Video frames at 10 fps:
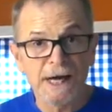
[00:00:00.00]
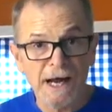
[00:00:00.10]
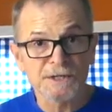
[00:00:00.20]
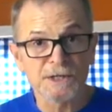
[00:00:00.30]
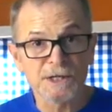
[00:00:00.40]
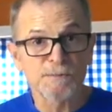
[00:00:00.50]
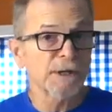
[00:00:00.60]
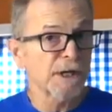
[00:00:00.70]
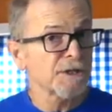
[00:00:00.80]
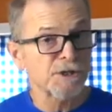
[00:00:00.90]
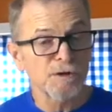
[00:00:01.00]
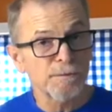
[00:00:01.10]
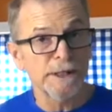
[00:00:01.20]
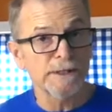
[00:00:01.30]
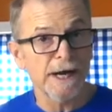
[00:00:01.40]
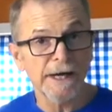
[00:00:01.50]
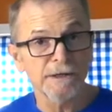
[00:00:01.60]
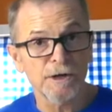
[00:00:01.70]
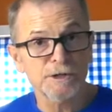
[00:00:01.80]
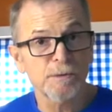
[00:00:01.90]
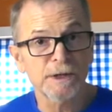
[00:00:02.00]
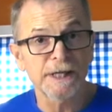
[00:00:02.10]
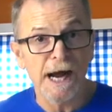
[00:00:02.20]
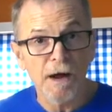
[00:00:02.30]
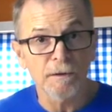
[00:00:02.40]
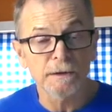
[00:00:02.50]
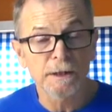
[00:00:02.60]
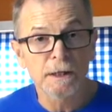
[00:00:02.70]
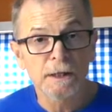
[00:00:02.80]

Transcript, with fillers: acid is because you've been diagnosed with gout.